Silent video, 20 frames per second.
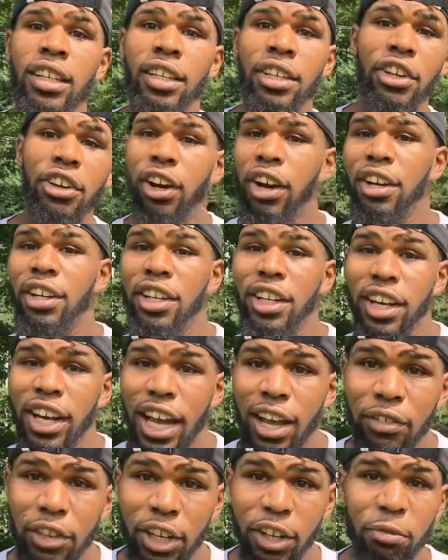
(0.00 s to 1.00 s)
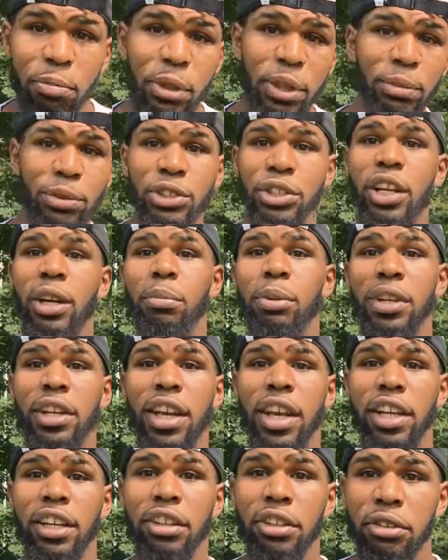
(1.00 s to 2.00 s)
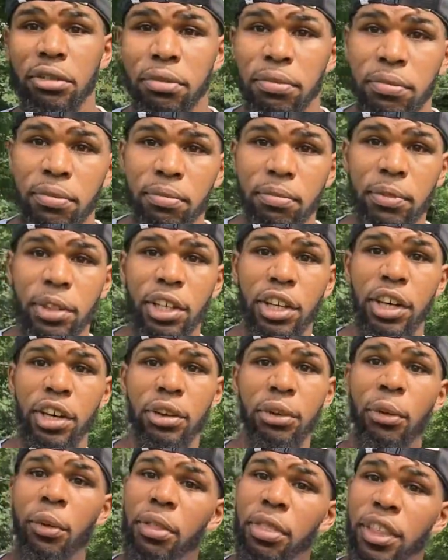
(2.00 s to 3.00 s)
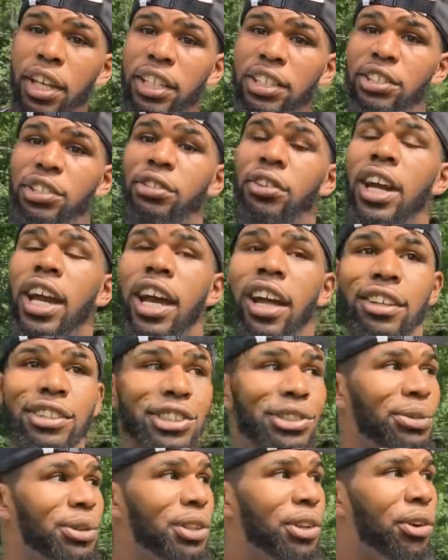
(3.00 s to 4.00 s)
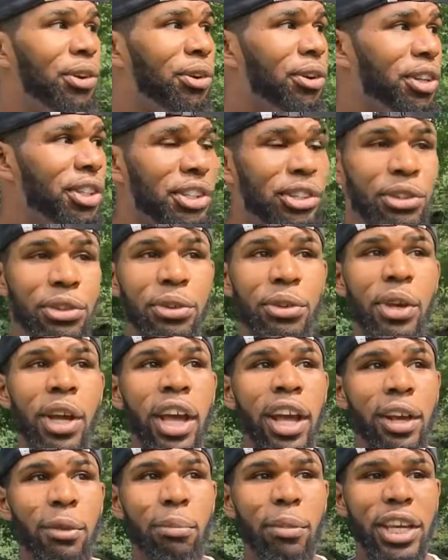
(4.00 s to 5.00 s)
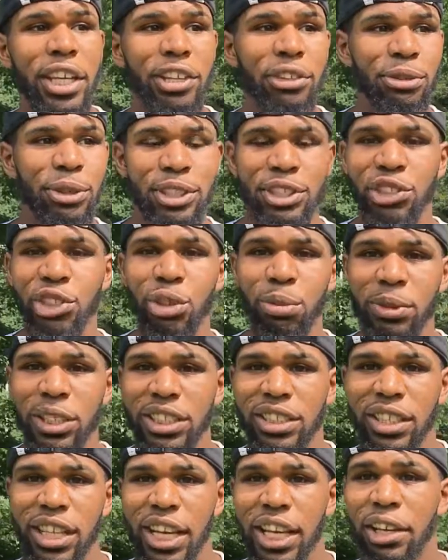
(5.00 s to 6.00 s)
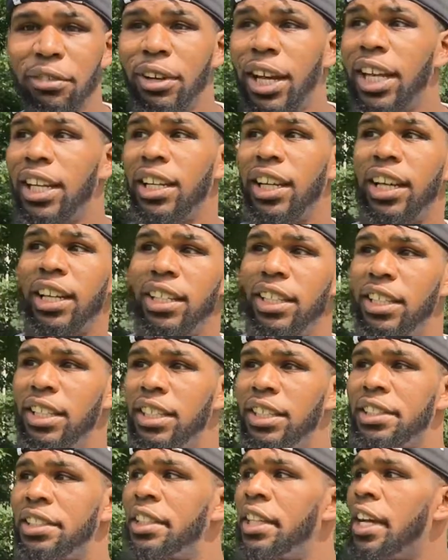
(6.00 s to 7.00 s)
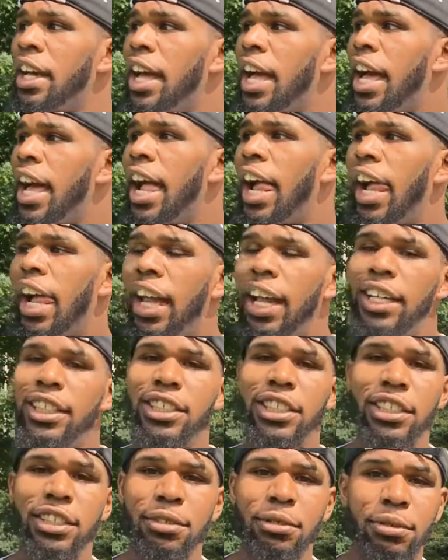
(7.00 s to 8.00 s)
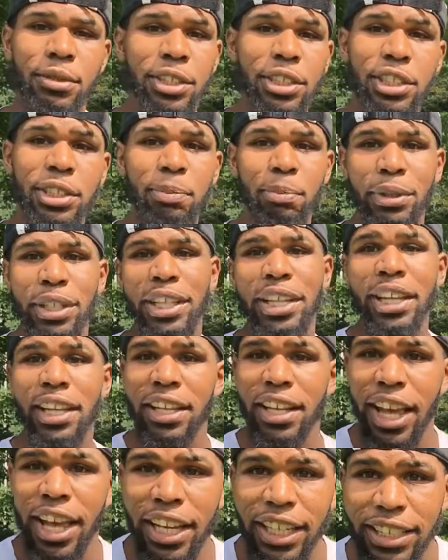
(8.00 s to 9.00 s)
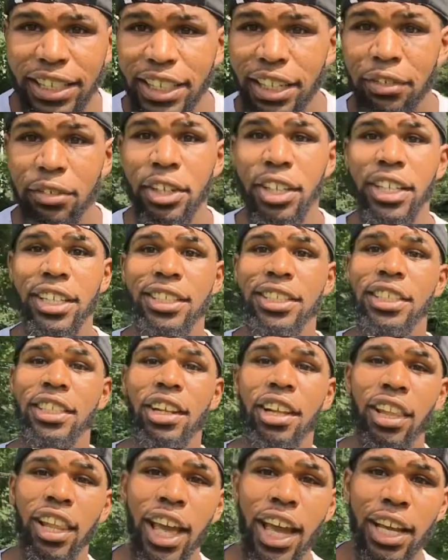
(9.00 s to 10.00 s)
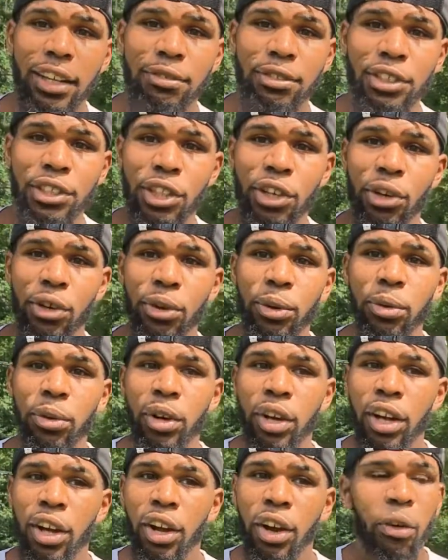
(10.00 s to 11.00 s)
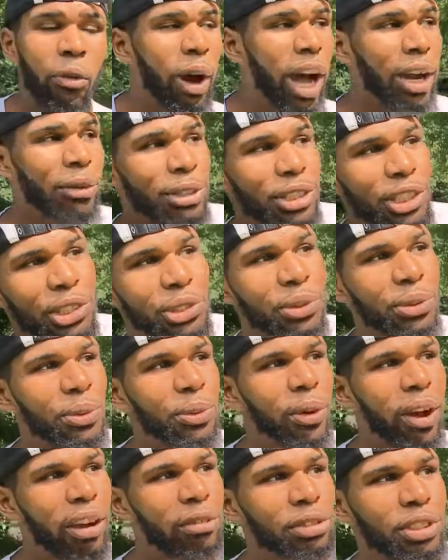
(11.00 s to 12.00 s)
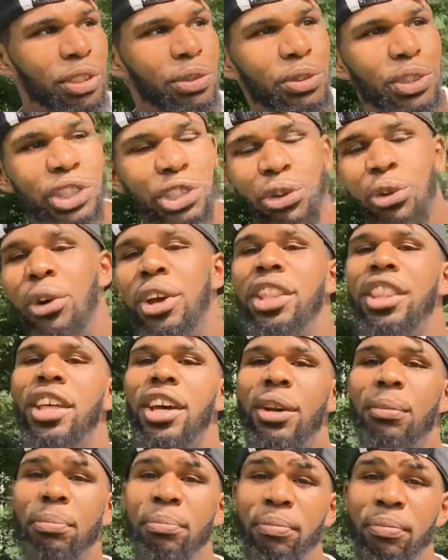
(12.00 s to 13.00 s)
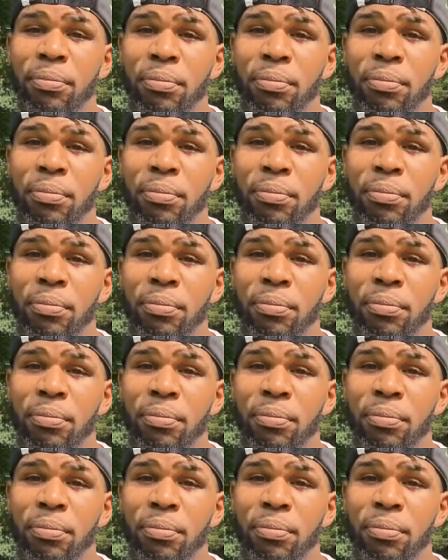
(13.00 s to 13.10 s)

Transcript: you're already going to have enough people trying to put negative, you know, things around you and on you and make you assume these negative identities and just speaking negativity into your life. So why would you join them?